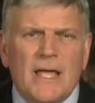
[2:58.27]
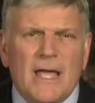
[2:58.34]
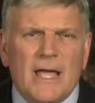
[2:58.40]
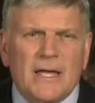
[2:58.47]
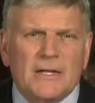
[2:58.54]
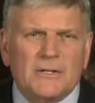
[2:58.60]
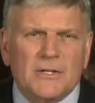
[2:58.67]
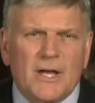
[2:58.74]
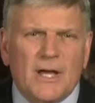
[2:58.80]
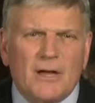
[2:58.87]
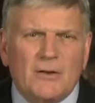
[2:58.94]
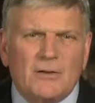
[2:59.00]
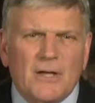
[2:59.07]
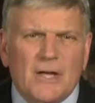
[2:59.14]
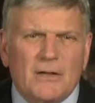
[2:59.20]
and
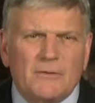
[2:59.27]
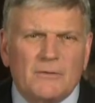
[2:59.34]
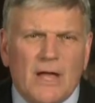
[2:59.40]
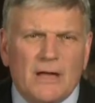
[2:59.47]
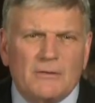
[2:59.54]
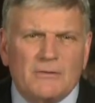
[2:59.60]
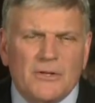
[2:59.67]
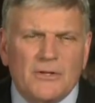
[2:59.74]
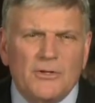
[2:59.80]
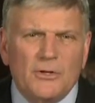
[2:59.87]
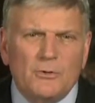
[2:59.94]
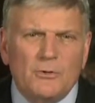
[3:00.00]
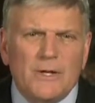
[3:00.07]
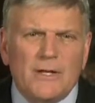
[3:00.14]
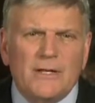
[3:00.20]
the
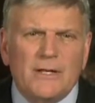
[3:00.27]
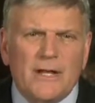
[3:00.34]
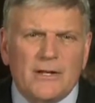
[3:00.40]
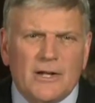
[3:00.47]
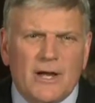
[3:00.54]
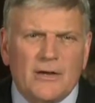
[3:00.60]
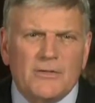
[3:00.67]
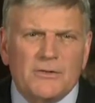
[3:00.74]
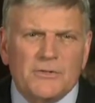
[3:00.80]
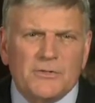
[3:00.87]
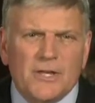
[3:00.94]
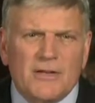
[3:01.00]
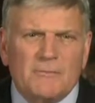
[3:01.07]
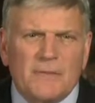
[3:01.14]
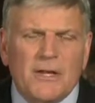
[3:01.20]
UN and others
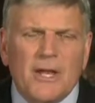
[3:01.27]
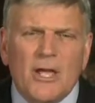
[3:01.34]
have been